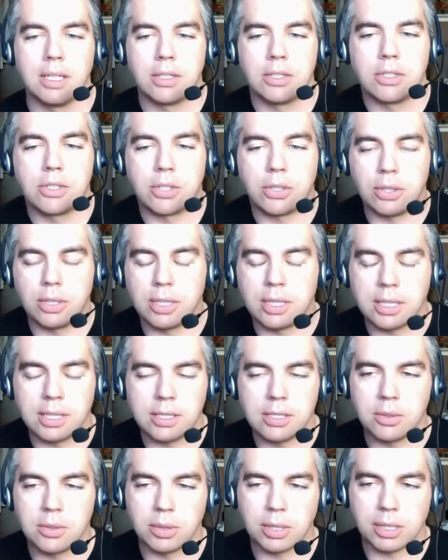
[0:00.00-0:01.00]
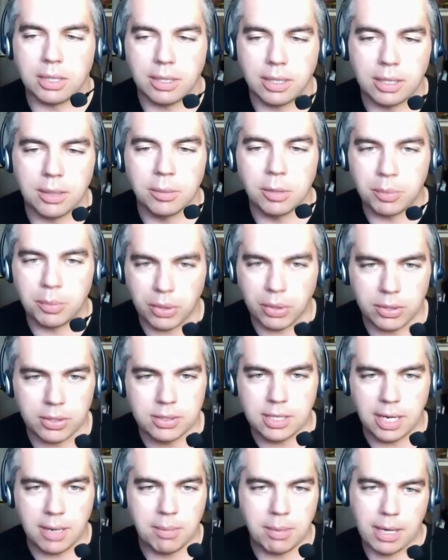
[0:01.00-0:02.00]
turned it into a clickable
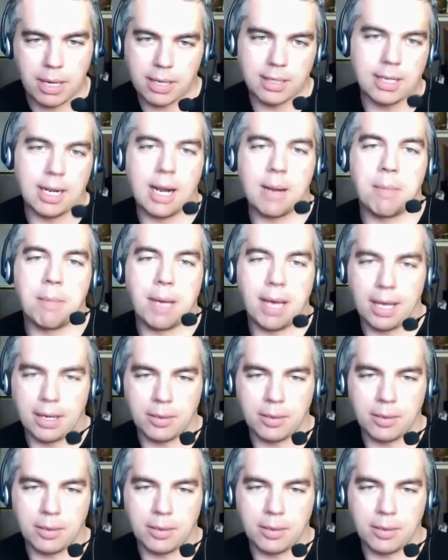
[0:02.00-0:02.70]
prototype on an iPad